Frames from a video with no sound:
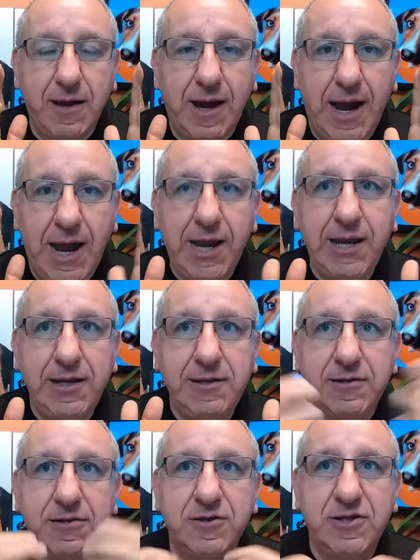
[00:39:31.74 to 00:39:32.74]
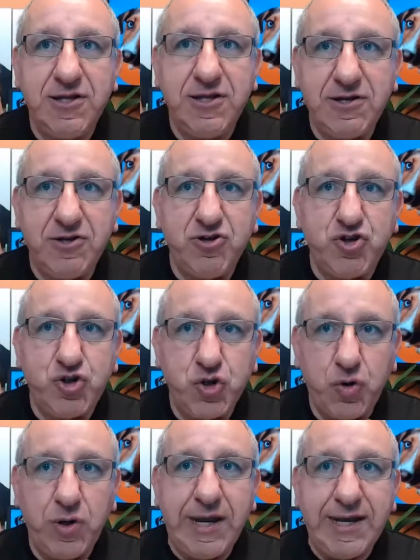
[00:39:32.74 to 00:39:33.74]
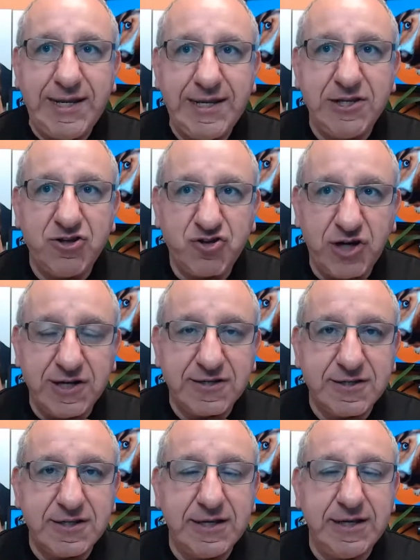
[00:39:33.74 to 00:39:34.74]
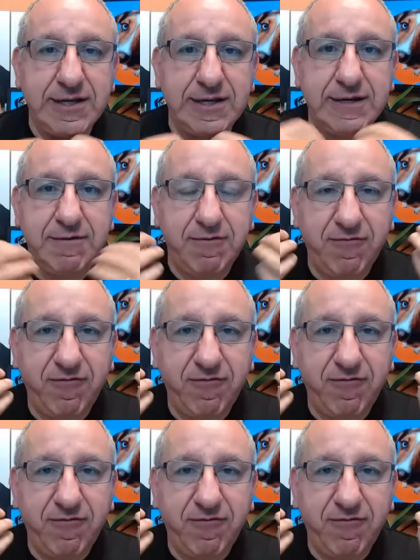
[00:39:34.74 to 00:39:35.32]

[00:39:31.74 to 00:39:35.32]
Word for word: I didn't show any interest in